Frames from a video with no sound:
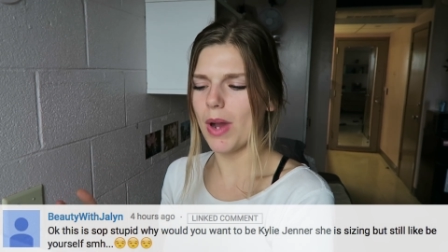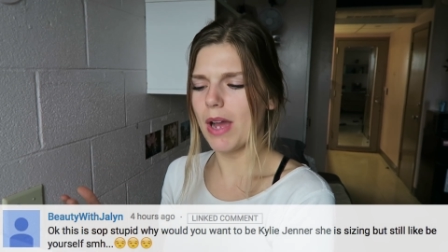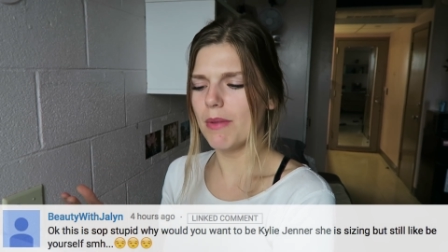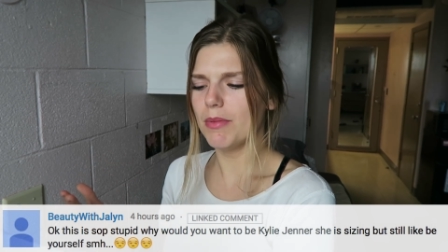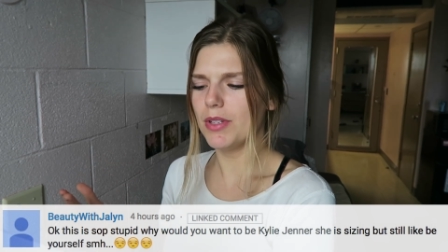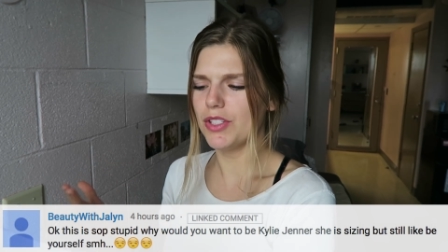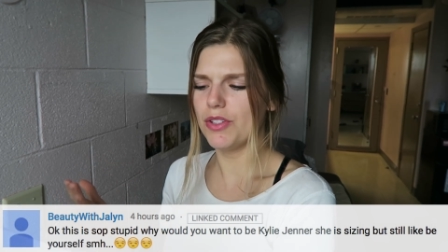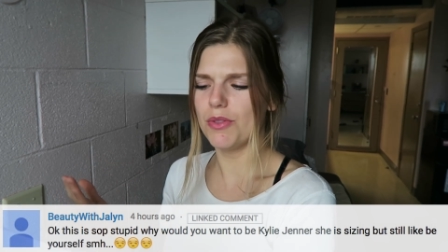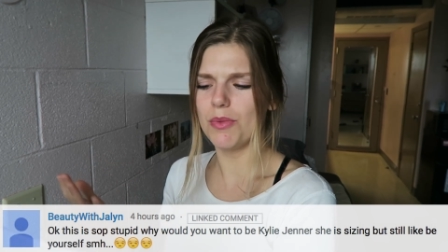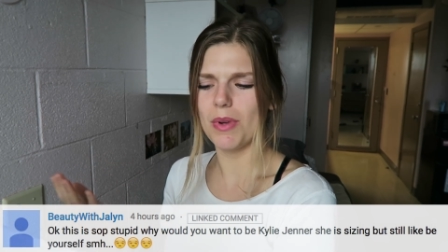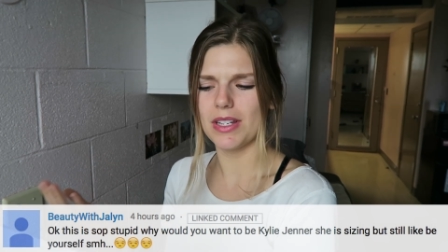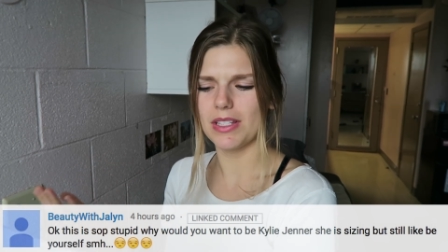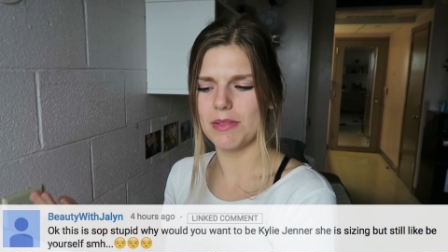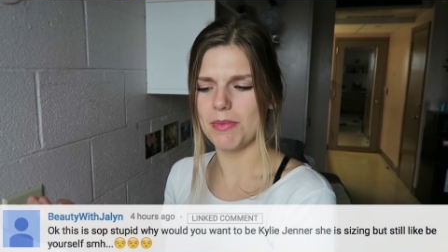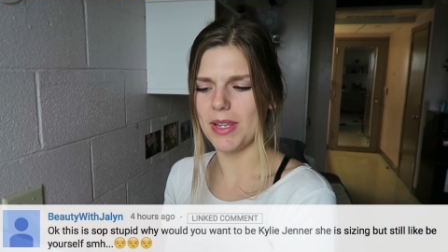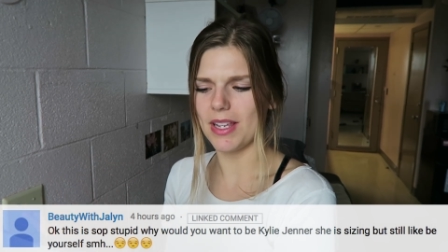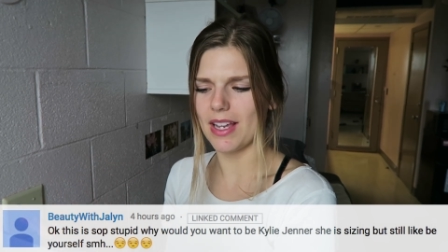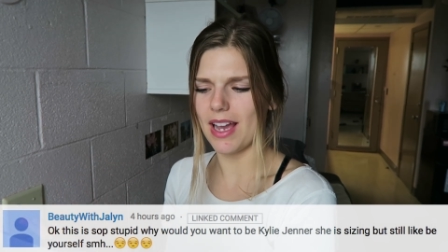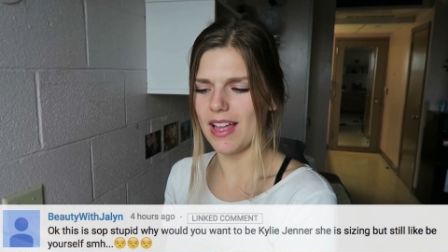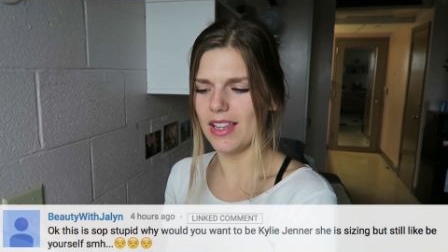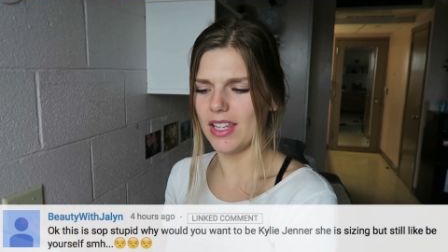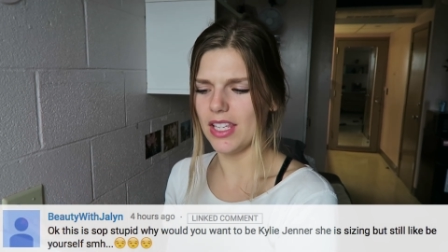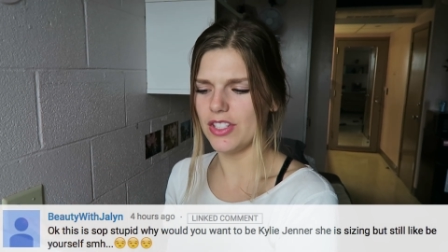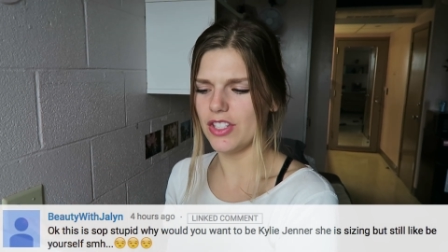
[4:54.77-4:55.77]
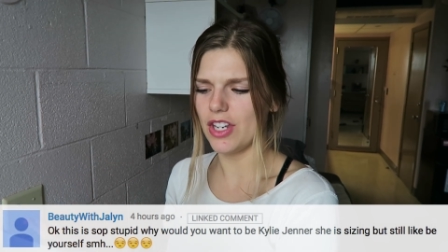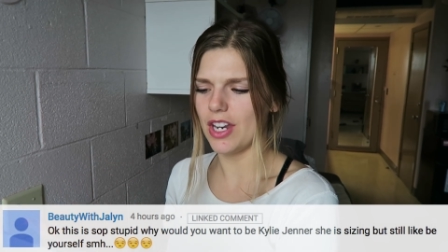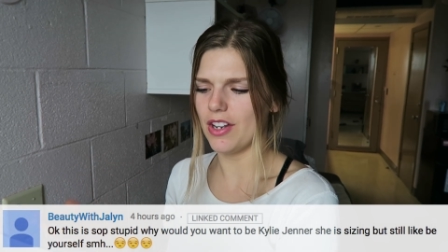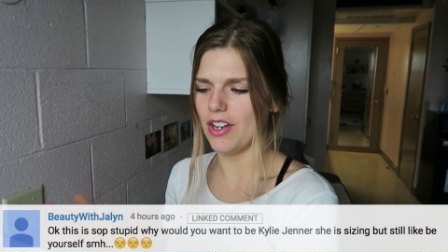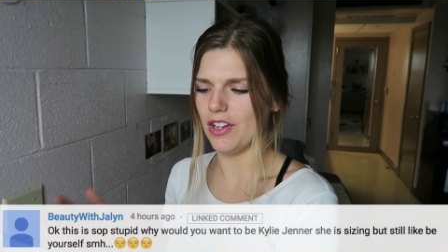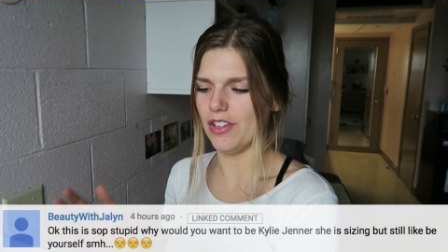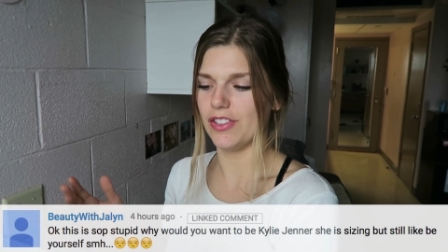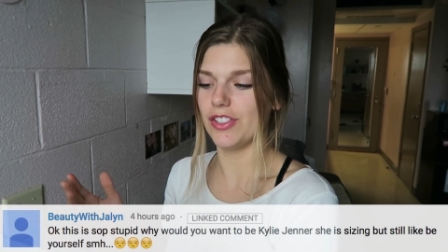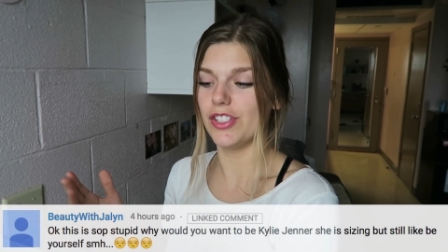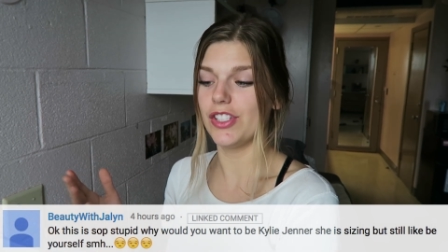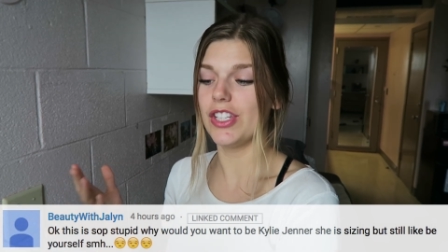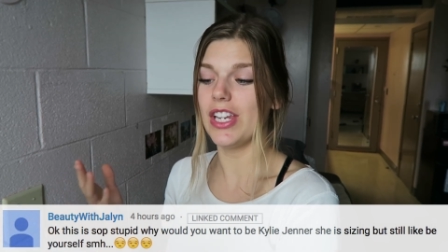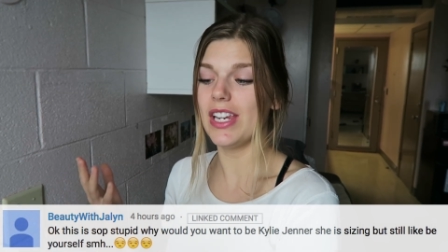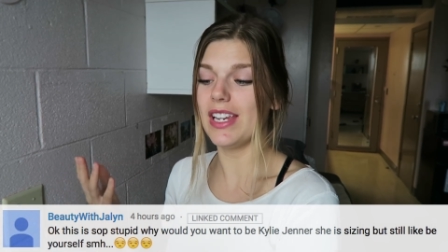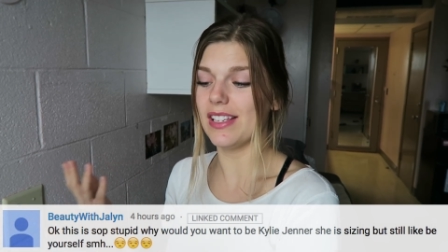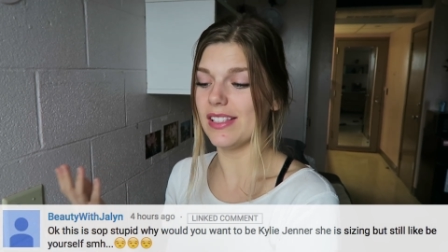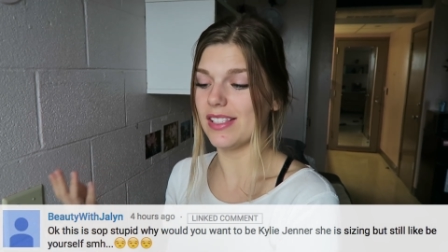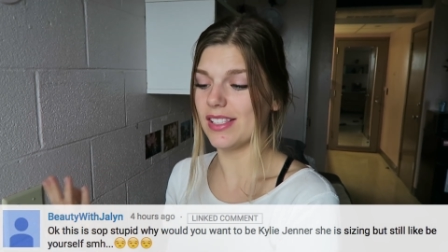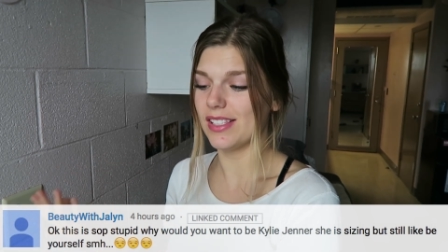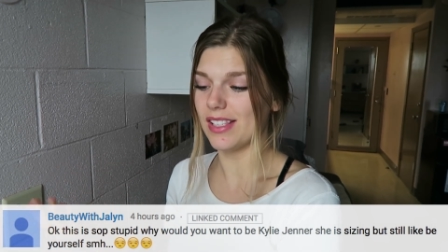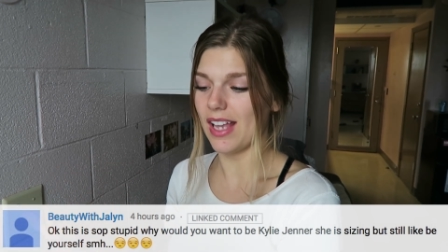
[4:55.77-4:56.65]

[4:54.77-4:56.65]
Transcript: Why would you want to be Kylie Jenner? She is